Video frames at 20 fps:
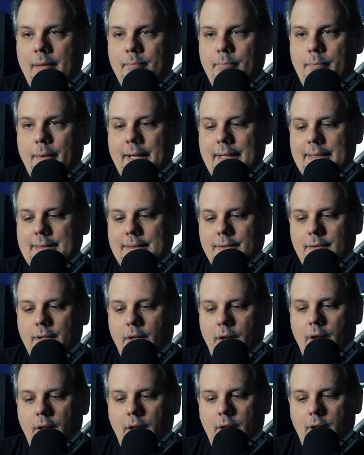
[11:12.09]
But
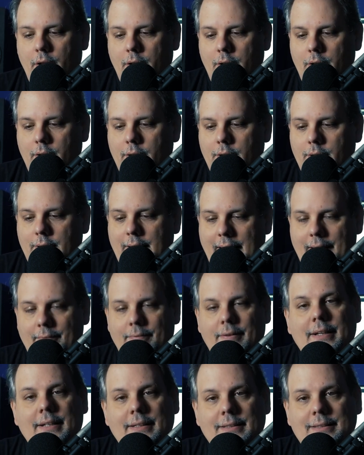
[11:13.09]
all
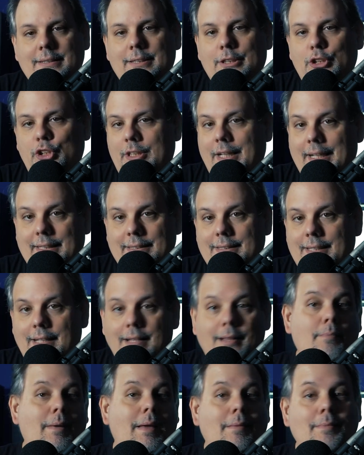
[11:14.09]
evidence suggests
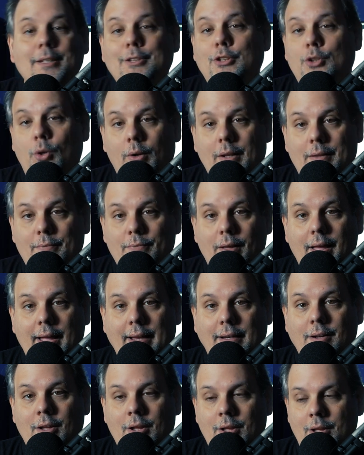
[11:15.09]
that the baby is totally
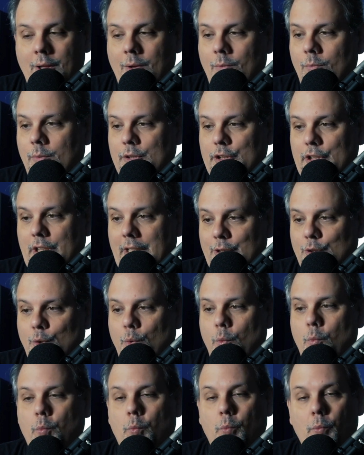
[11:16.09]
fine. Well, she's
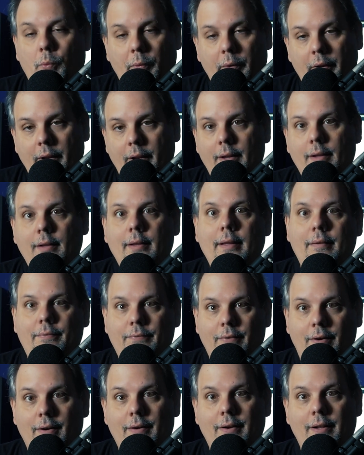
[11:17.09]
really
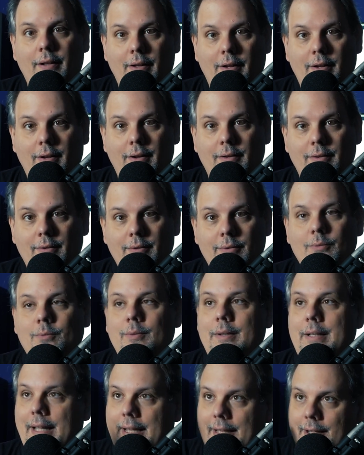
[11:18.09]
far along
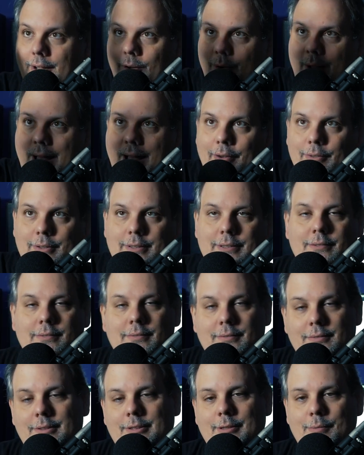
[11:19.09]
when they go out
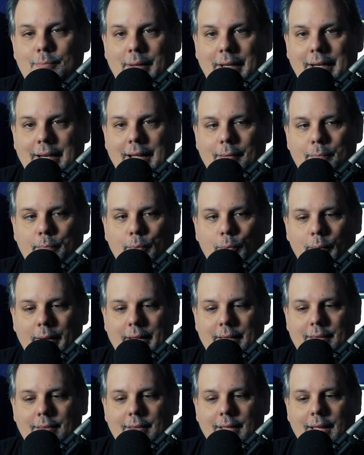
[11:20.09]
to meet up
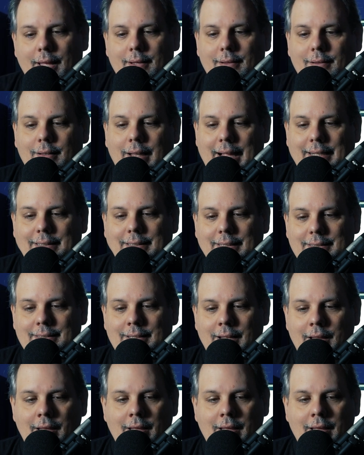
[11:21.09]
with Galactus.